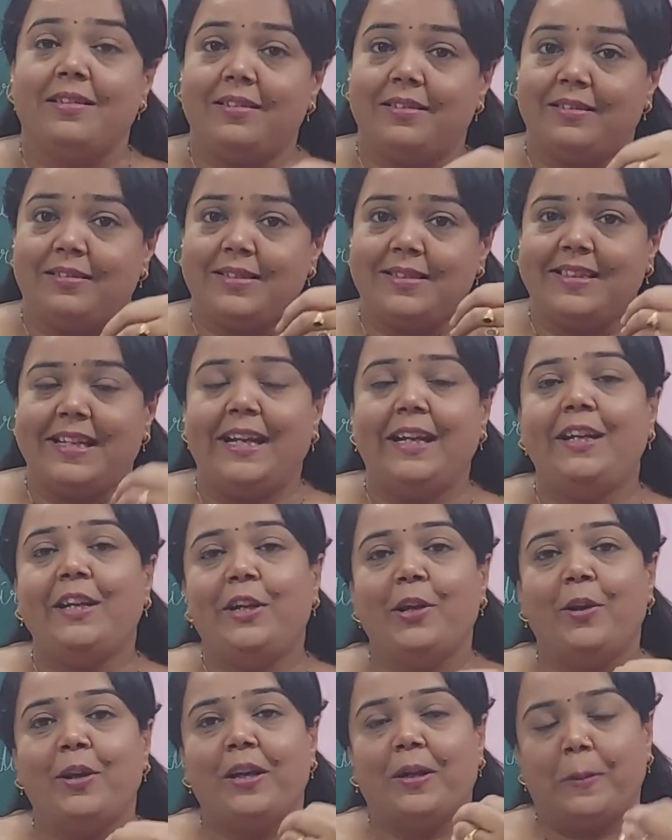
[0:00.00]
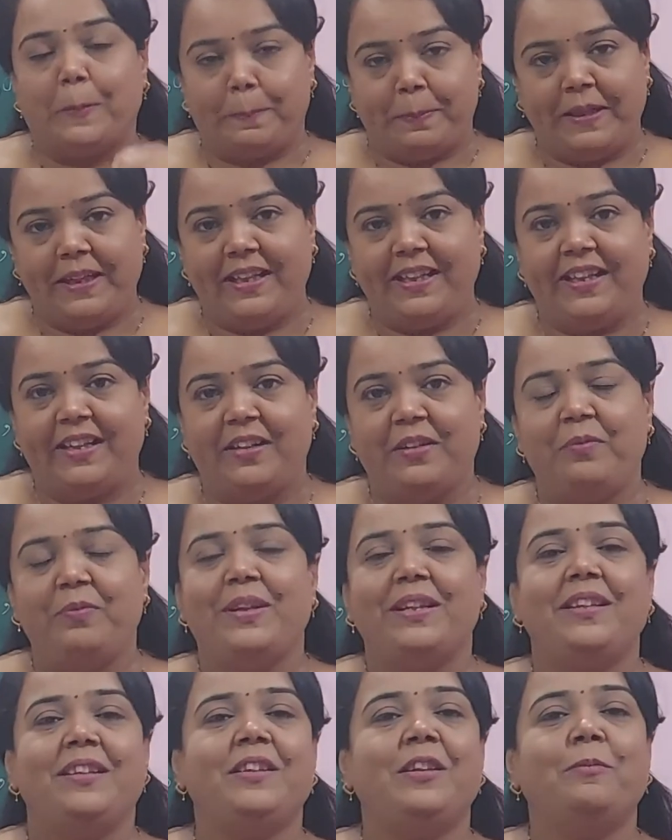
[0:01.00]
state your opinion
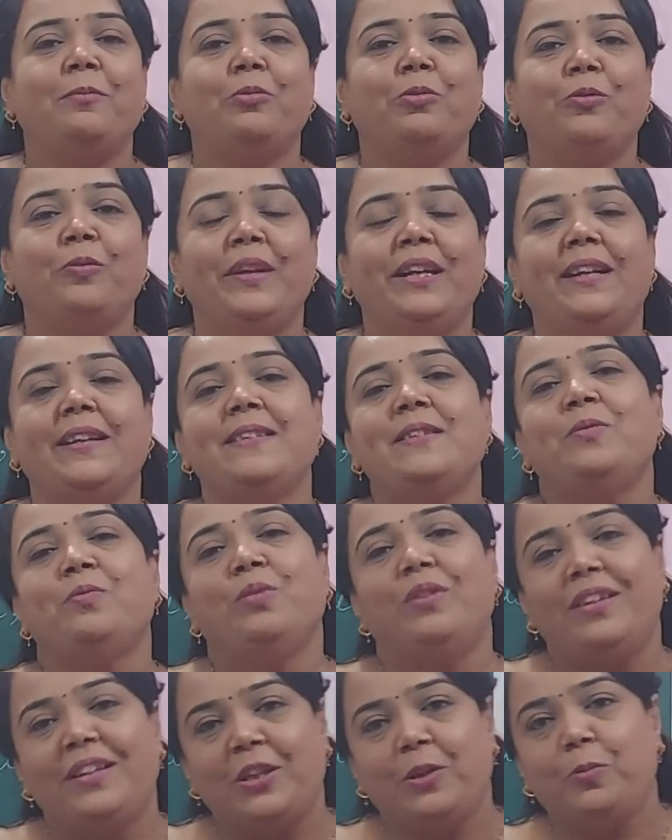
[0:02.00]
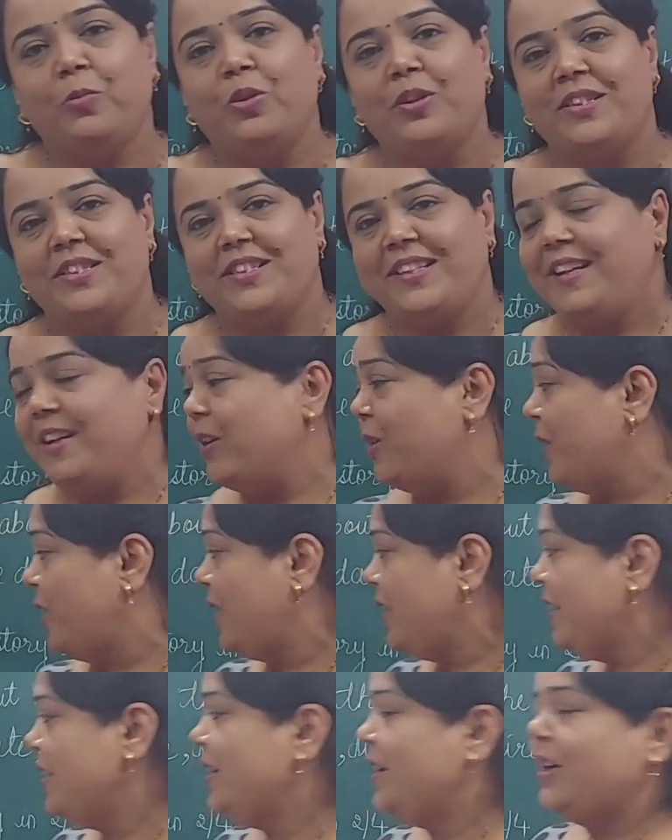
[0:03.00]
whether the movie is worth watching
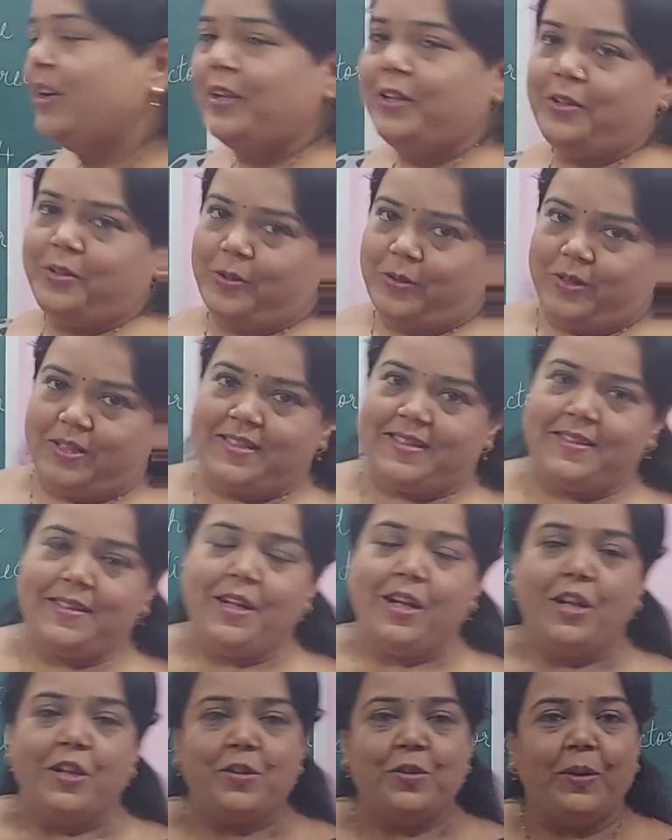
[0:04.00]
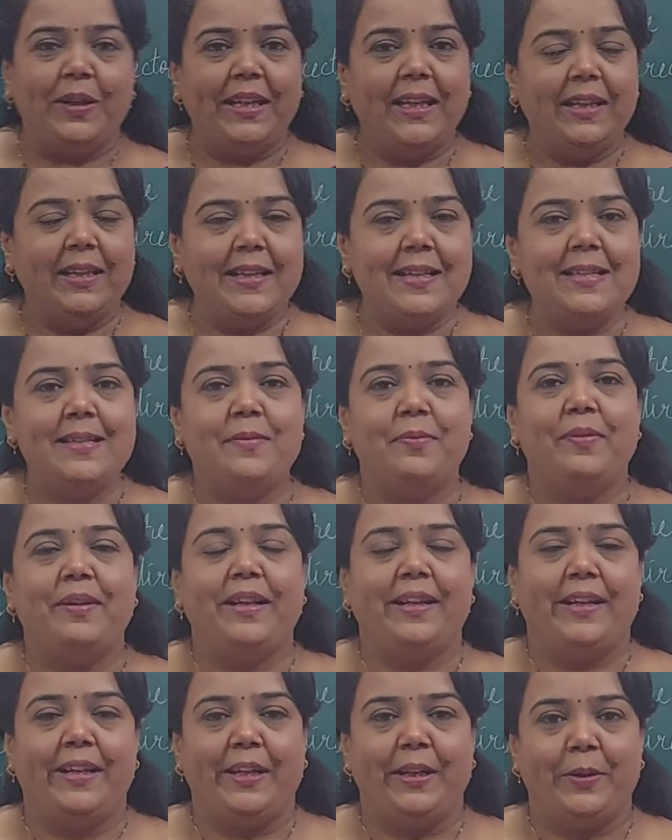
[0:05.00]
or not. So in this
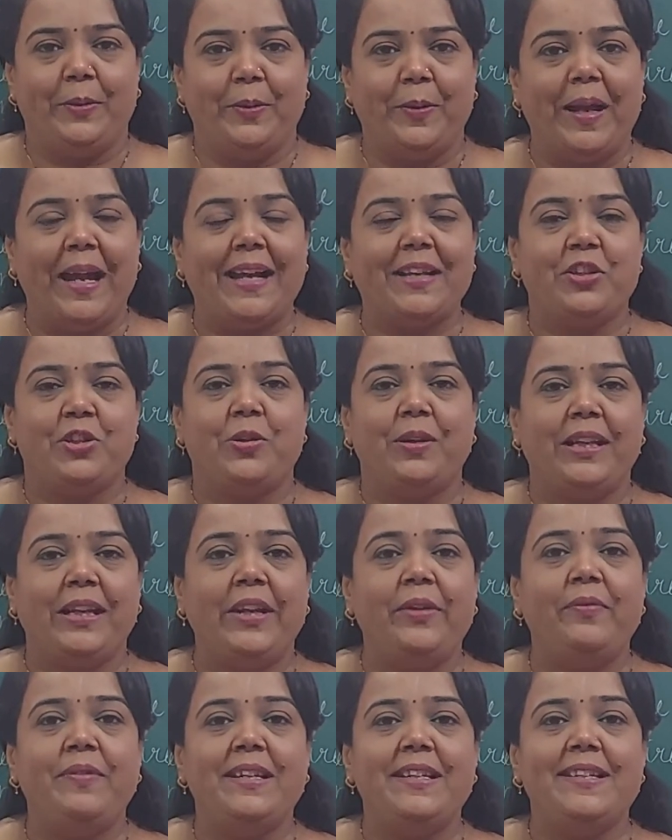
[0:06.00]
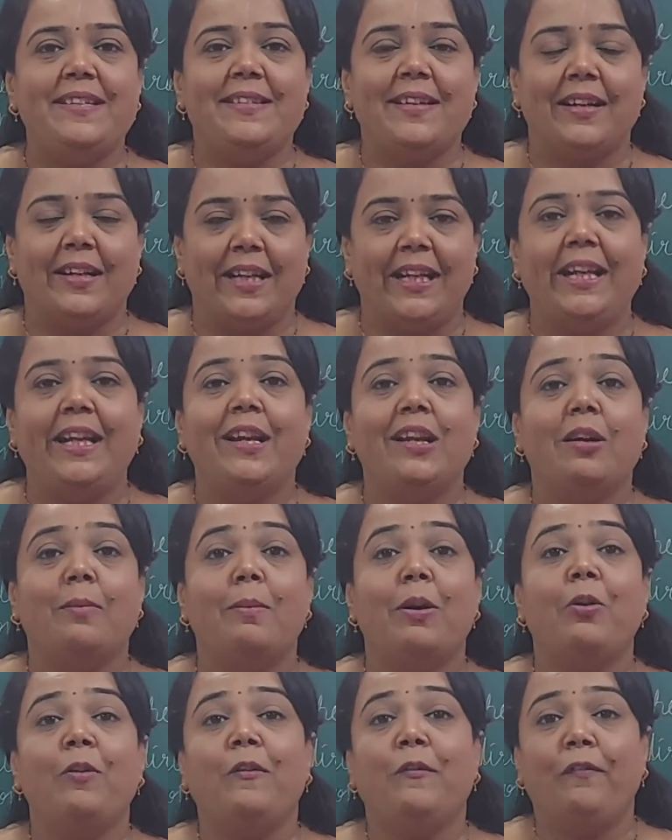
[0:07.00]
video, actually we studied
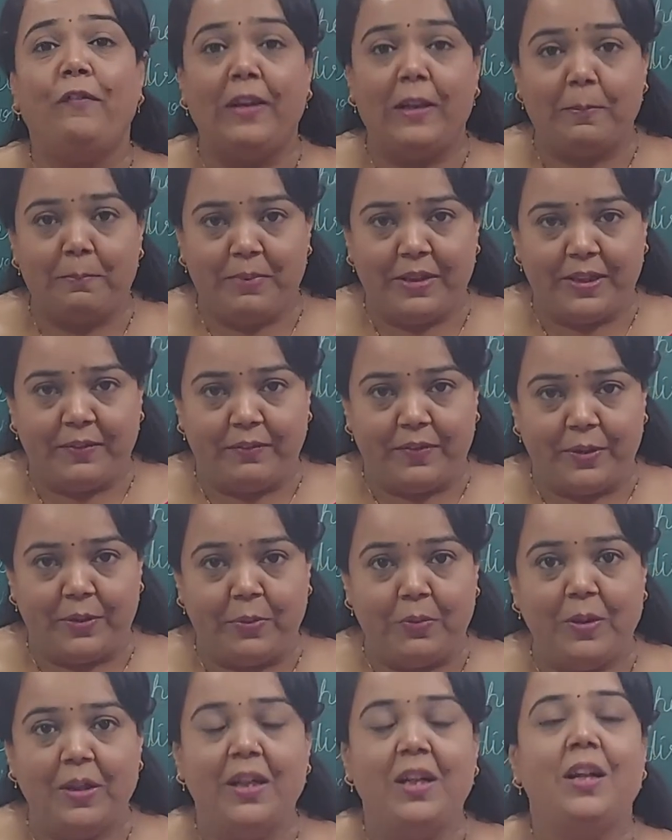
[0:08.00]
about film review.